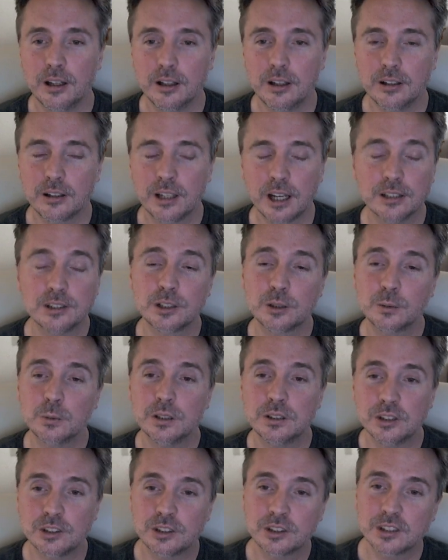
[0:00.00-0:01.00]

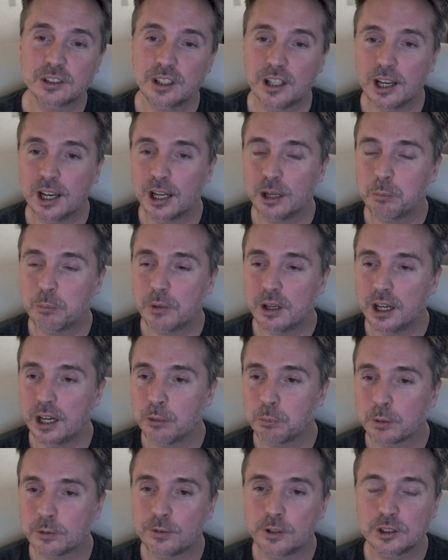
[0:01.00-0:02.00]
consequences on my
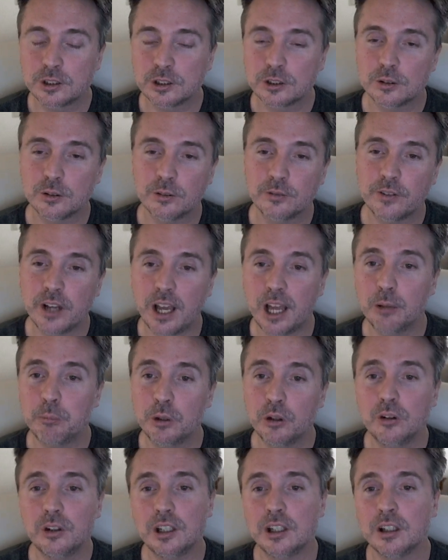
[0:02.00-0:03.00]
professional
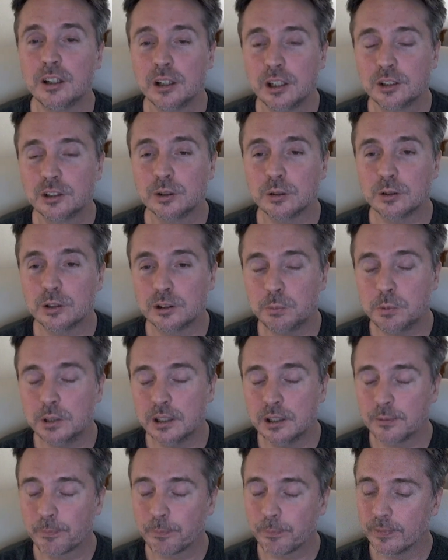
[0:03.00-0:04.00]
viability, so to
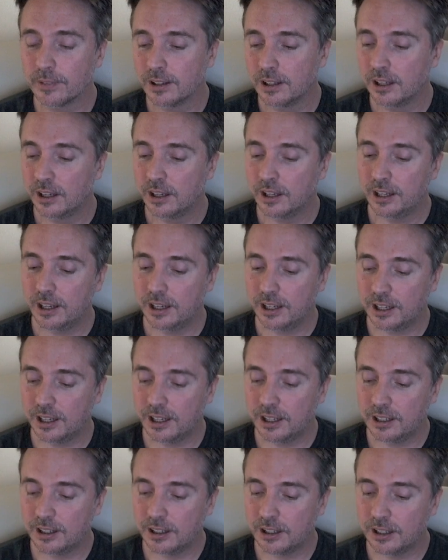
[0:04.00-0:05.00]
speak.
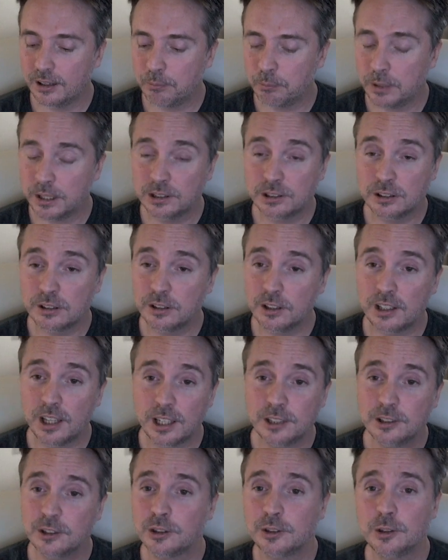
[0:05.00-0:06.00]
And basically,
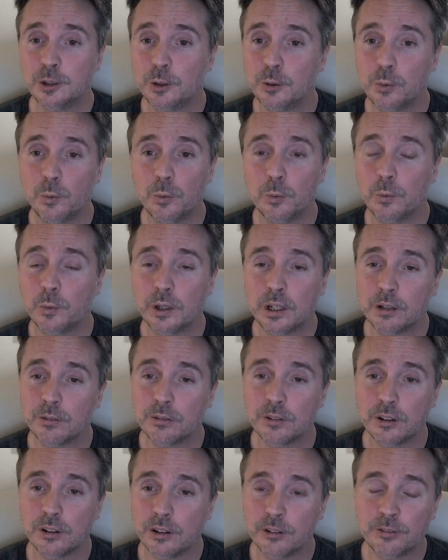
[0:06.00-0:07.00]
I just do
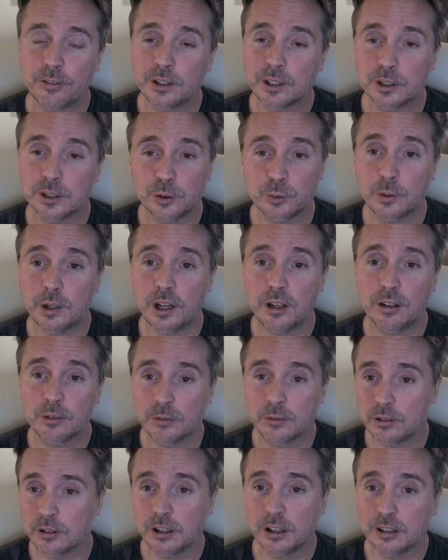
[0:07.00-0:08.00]
whatever the fuck is right,
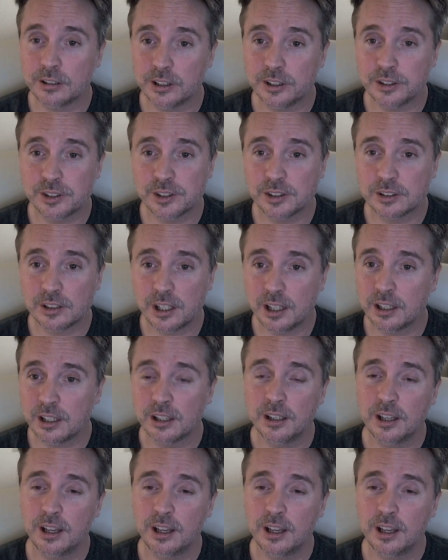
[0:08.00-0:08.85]
regardless. Like,